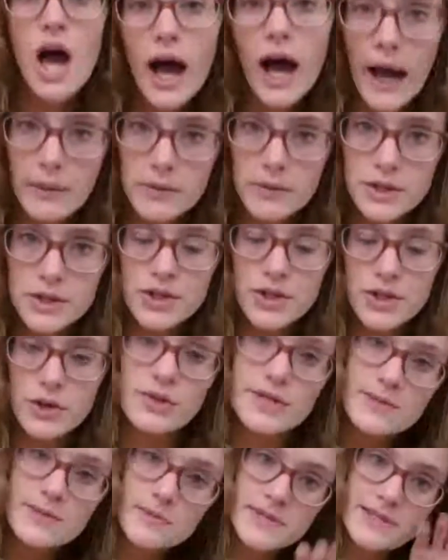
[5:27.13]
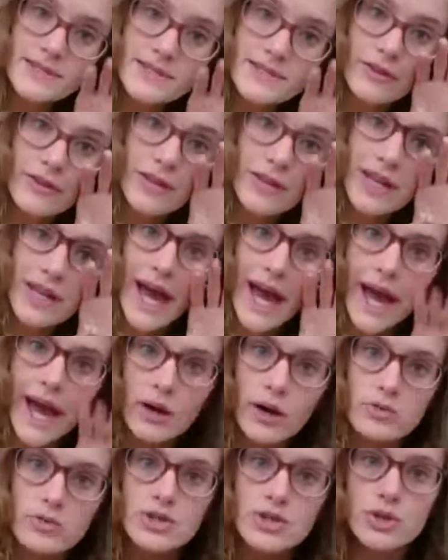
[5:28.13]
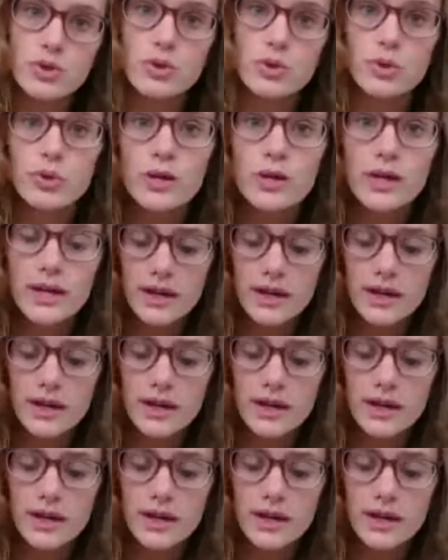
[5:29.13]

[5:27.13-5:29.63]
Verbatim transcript: I'm going to show you specifically how to